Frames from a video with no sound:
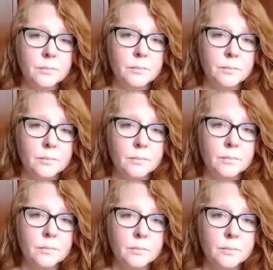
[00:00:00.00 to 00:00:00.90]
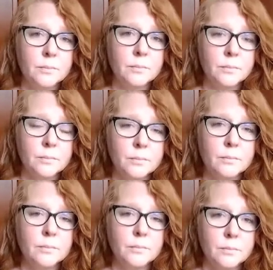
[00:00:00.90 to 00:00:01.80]

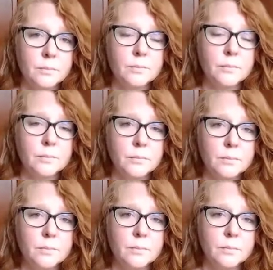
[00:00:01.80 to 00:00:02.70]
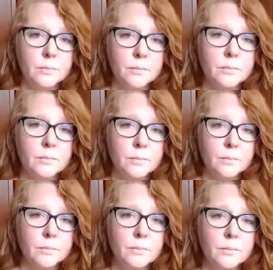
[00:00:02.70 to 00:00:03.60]

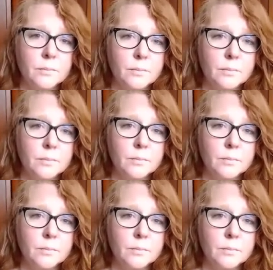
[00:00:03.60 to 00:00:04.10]
(not speaking)